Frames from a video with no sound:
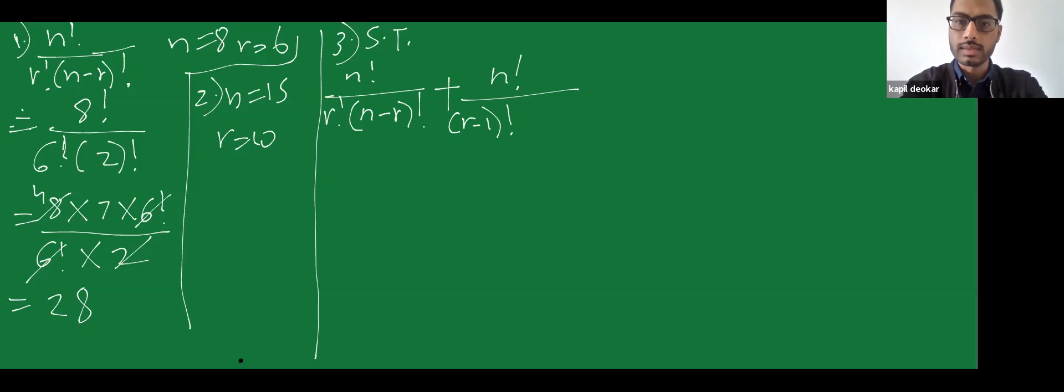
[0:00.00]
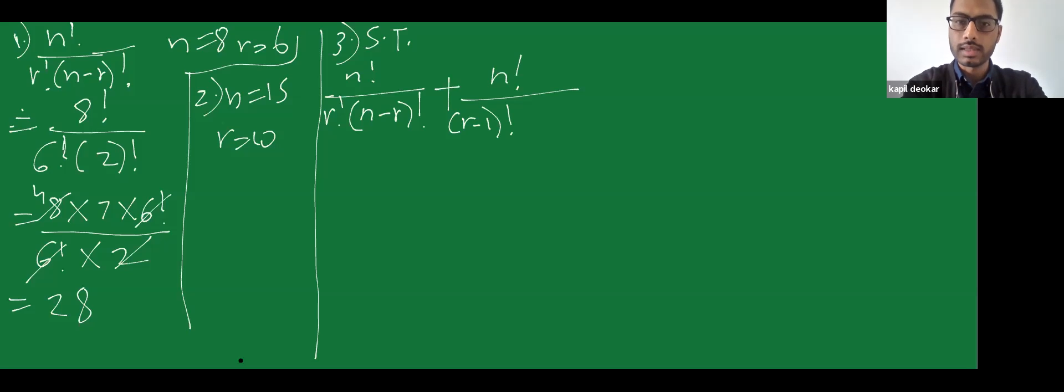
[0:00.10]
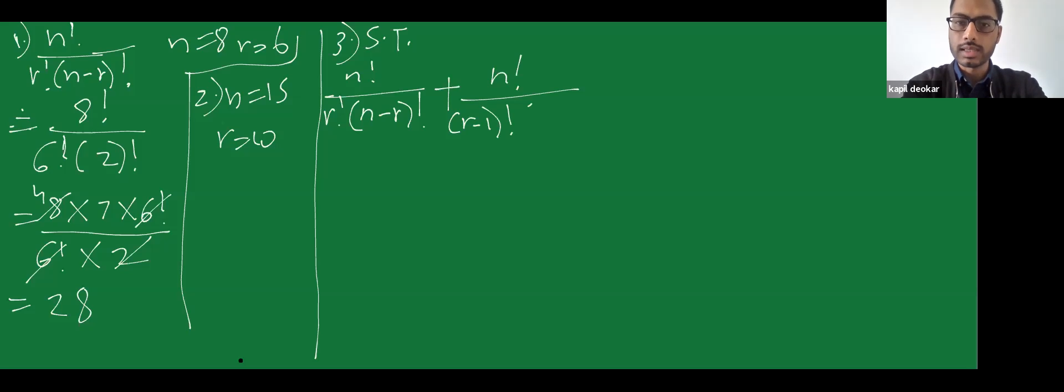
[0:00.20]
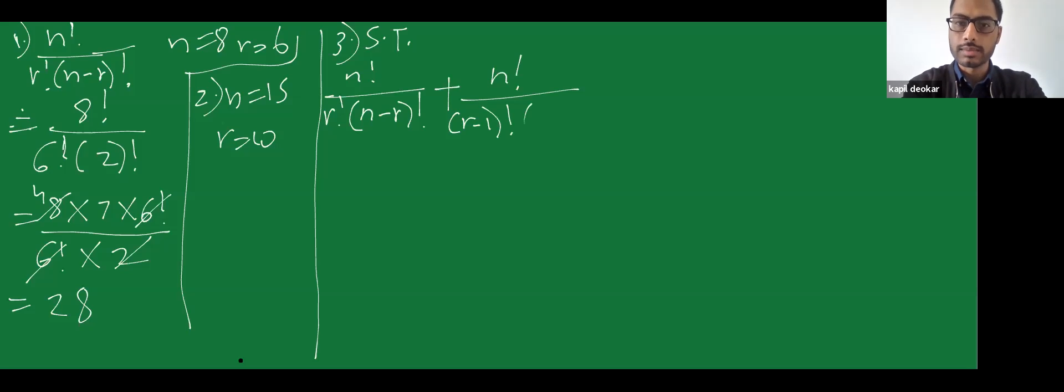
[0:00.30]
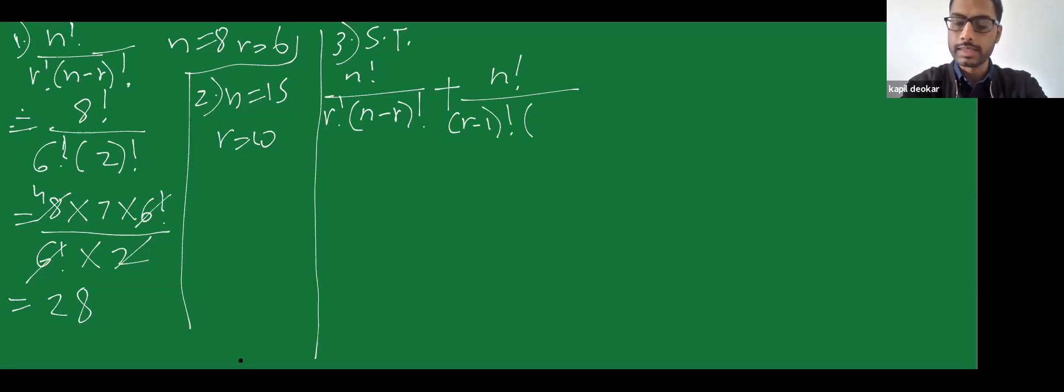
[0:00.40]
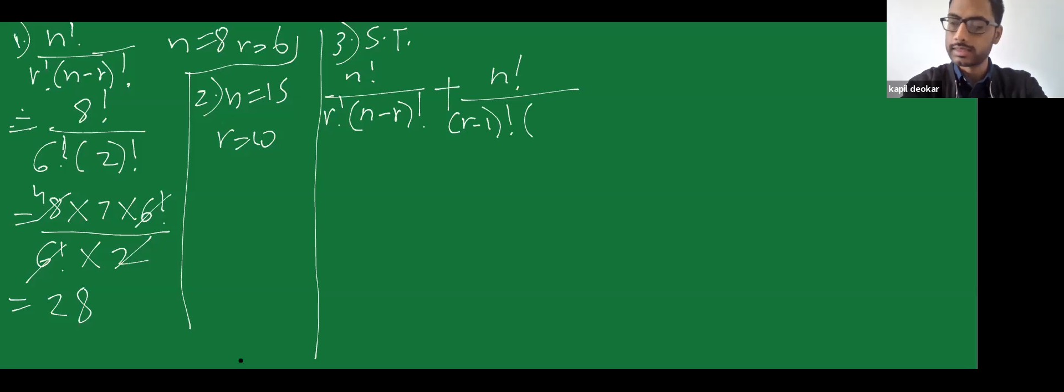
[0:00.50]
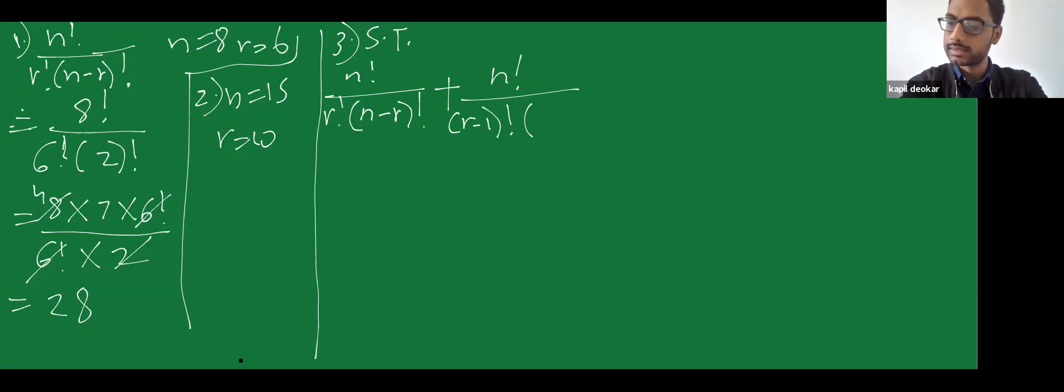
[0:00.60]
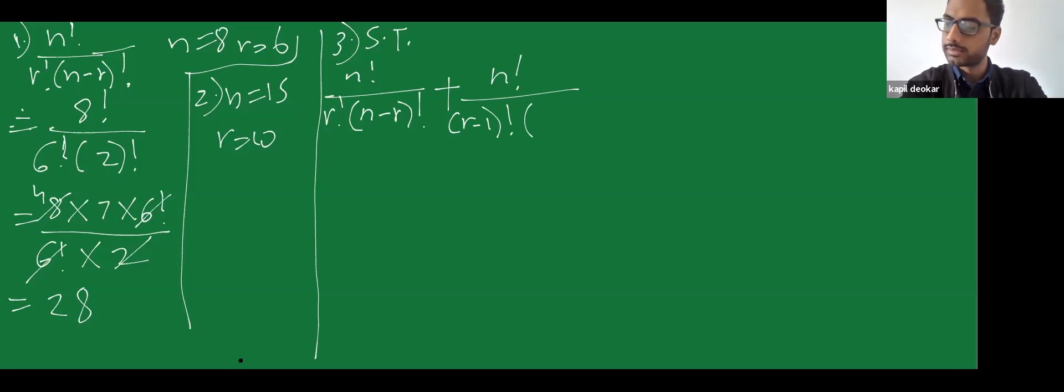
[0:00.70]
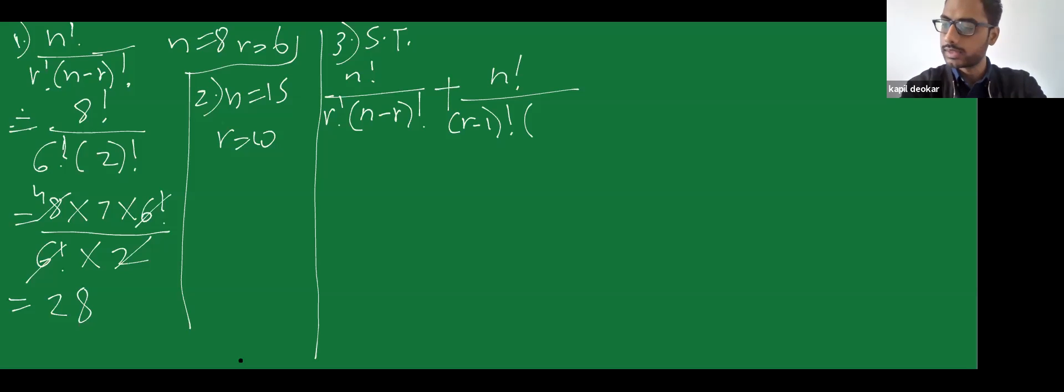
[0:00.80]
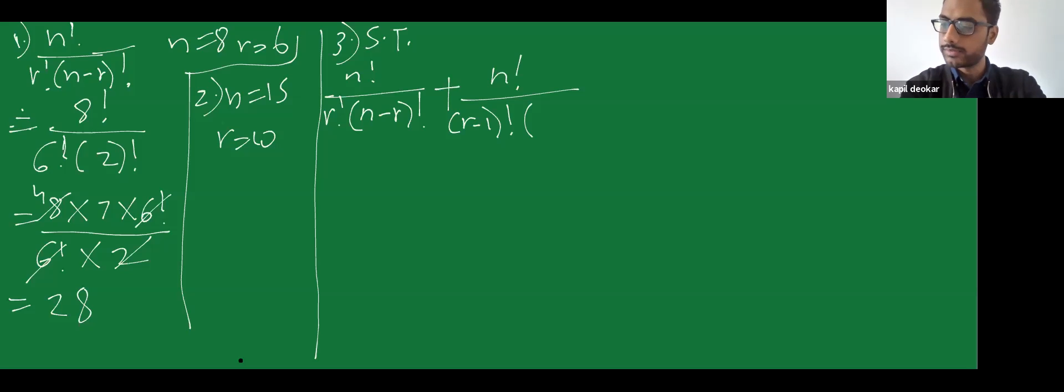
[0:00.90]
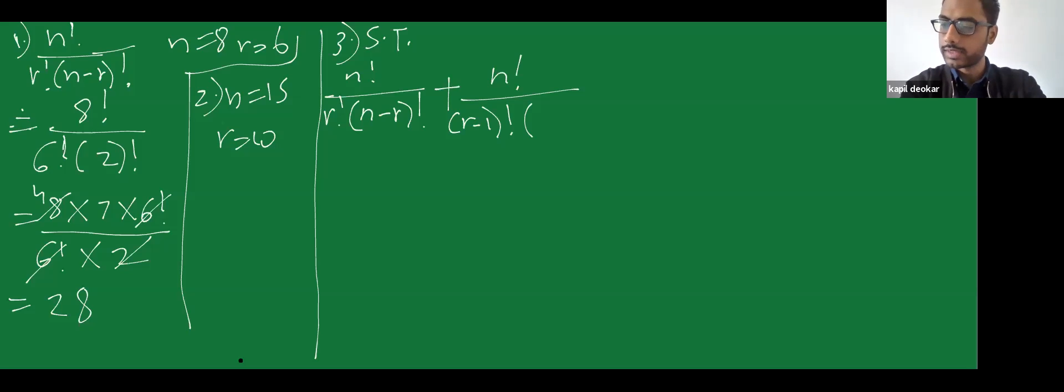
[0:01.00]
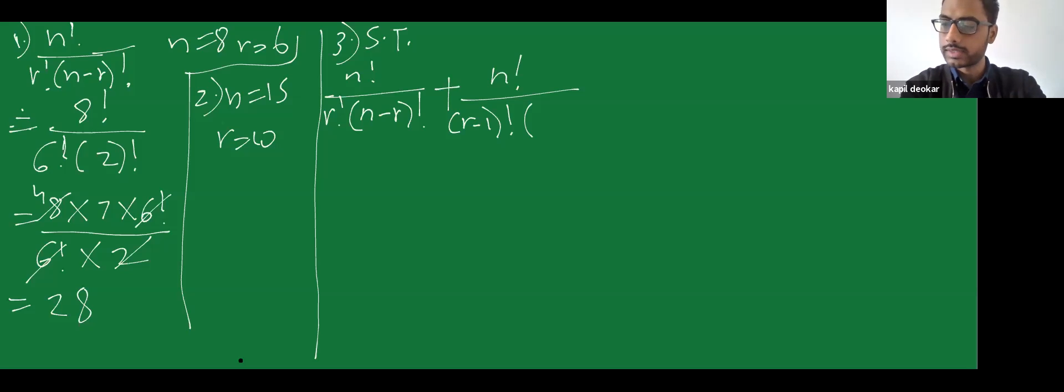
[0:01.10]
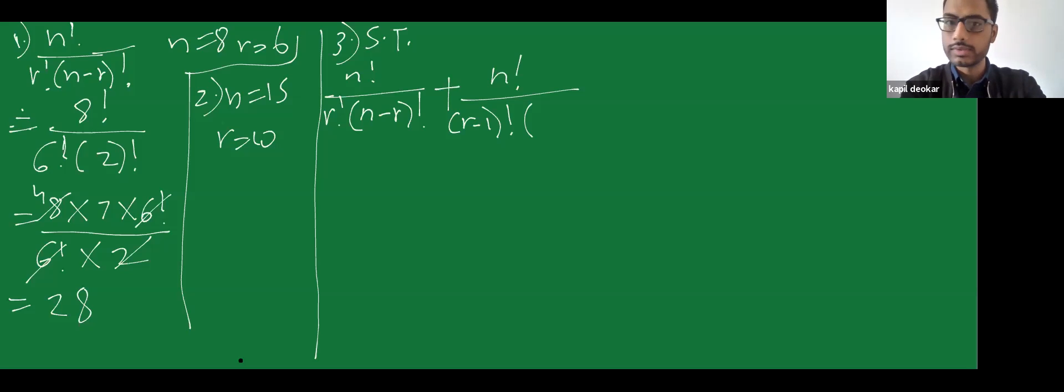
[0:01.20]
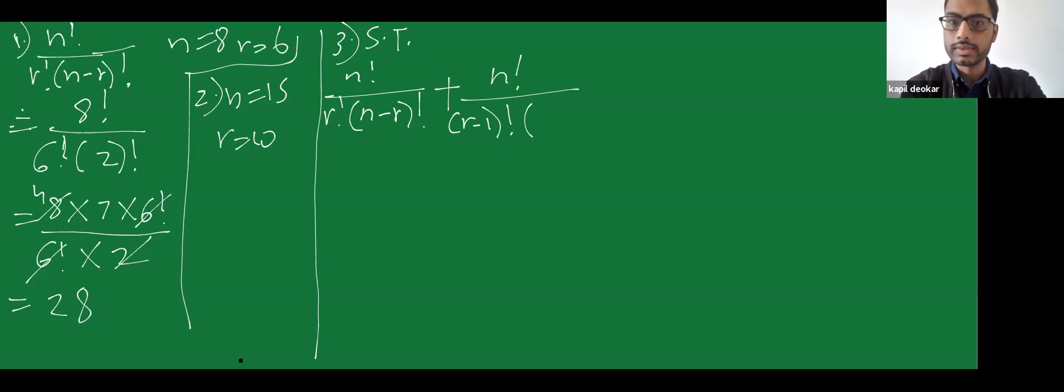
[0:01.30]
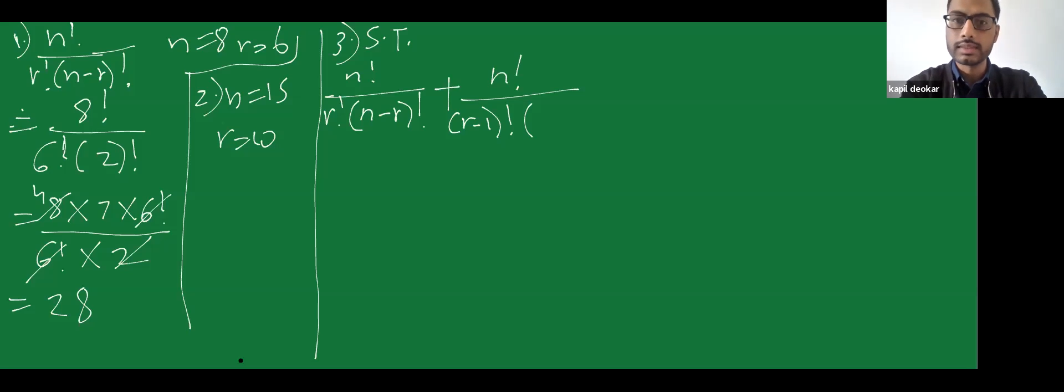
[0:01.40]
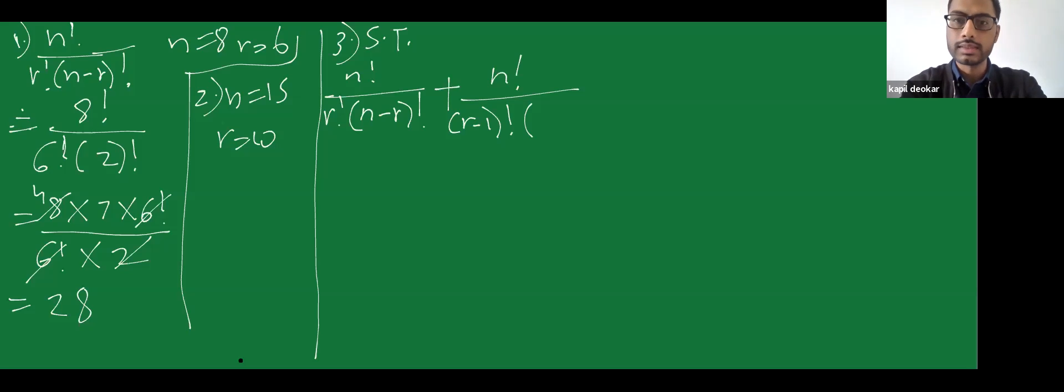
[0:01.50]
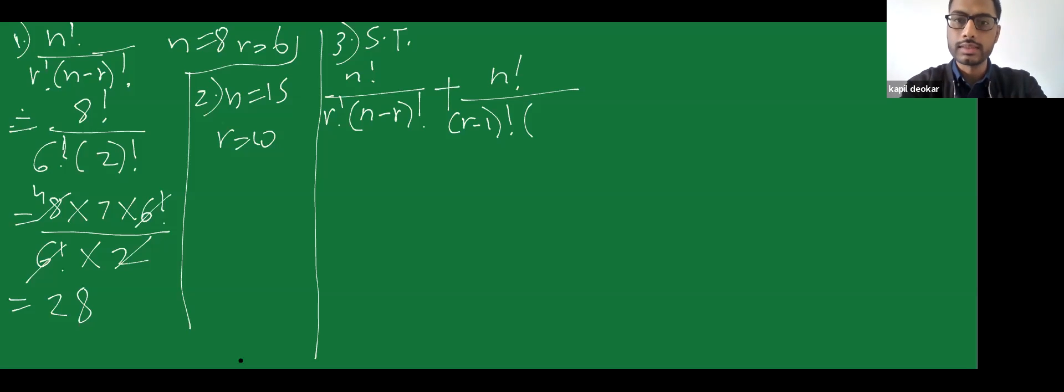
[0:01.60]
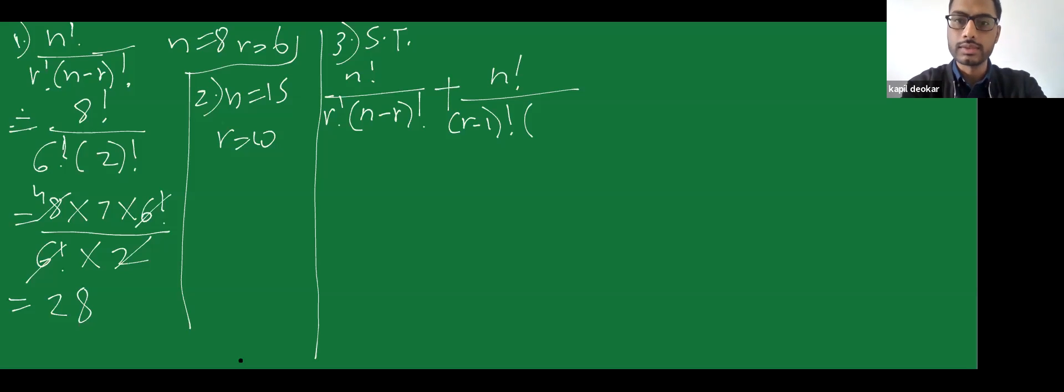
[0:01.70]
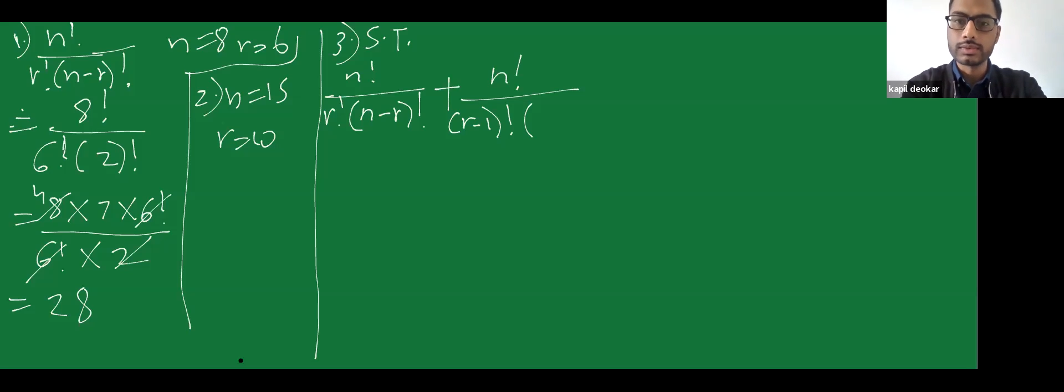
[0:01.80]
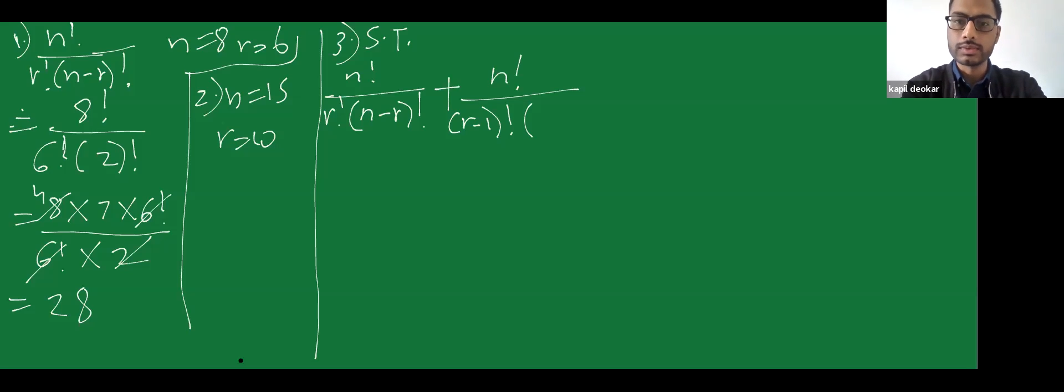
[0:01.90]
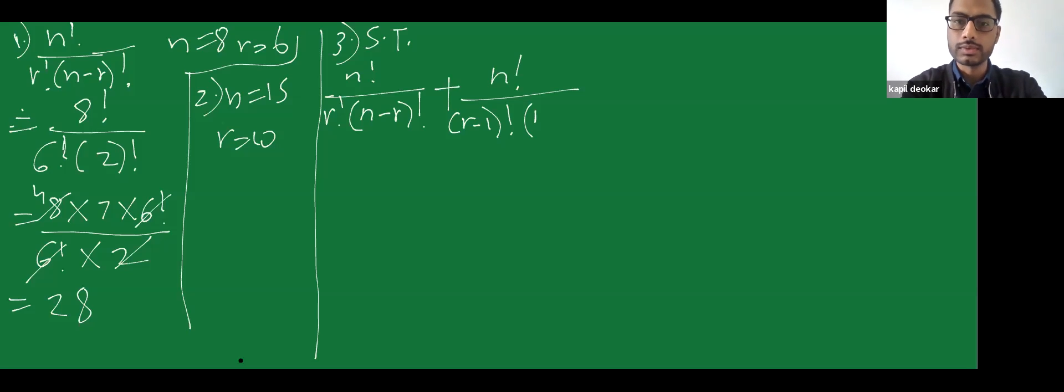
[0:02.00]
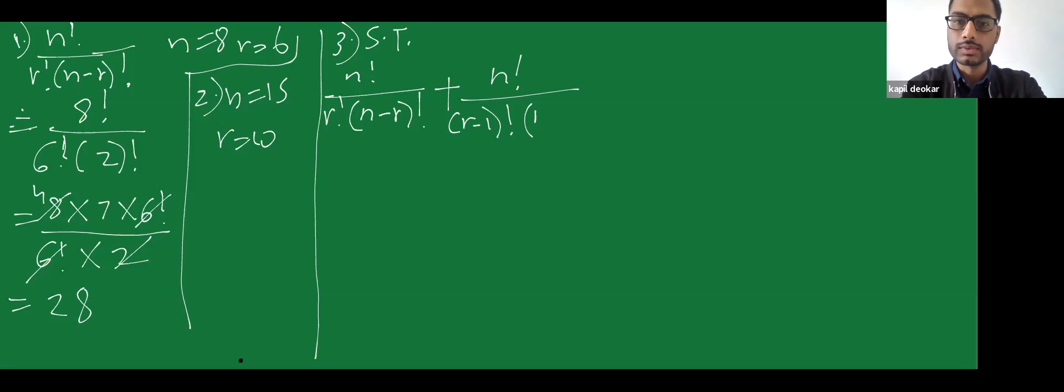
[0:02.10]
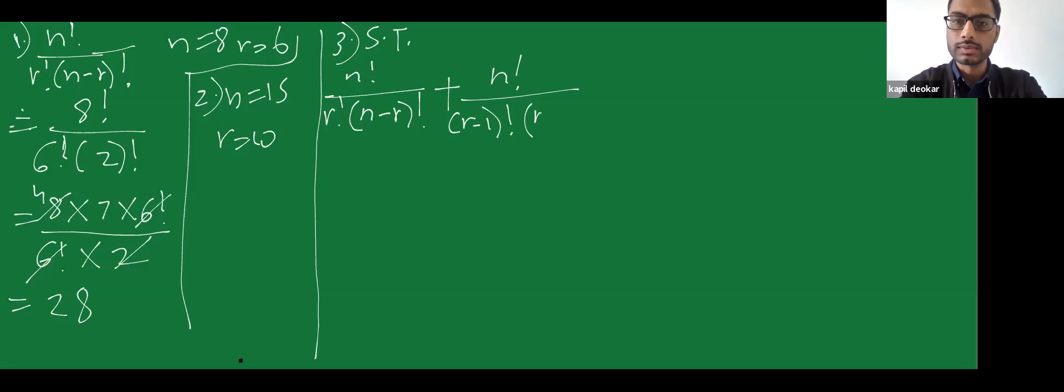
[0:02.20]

r minus 1 factorial into